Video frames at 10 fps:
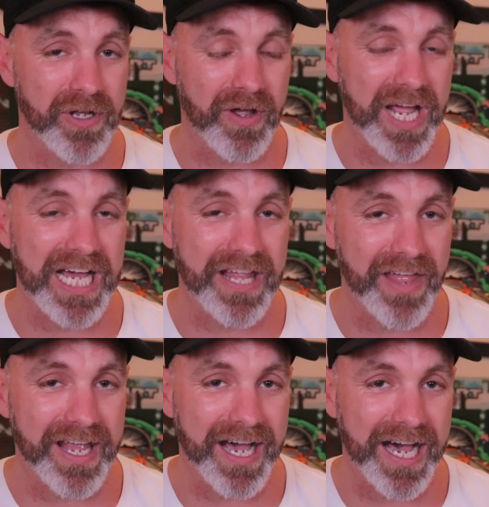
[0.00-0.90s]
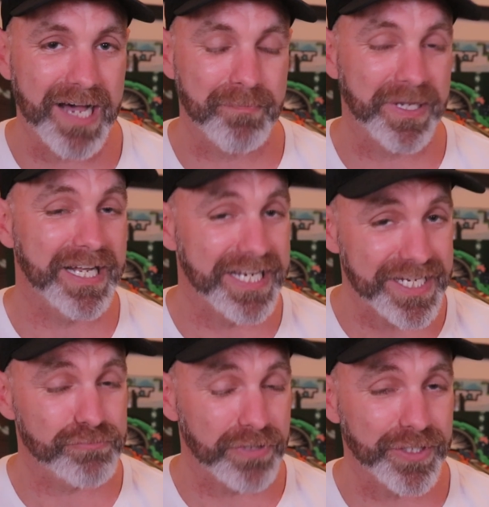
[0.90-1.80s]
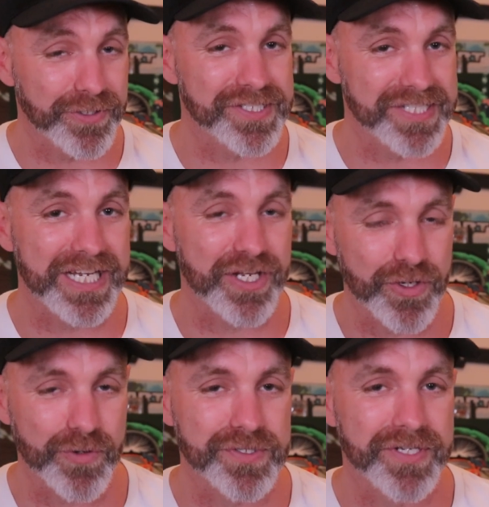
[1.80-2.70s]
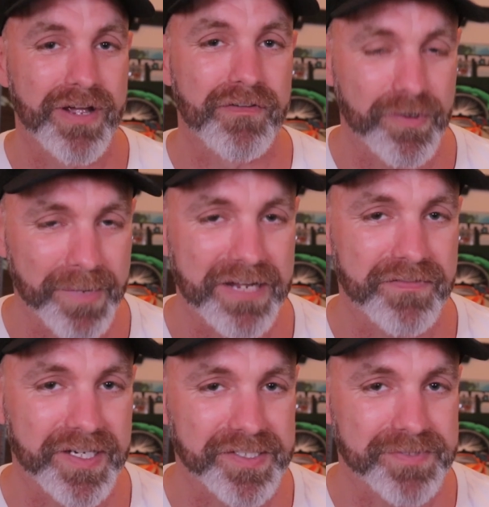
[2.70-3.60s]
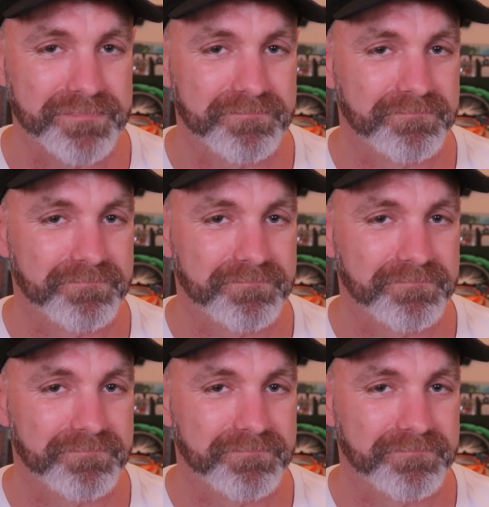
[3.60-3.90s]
know how they are, but it is really good seeing news from AFX.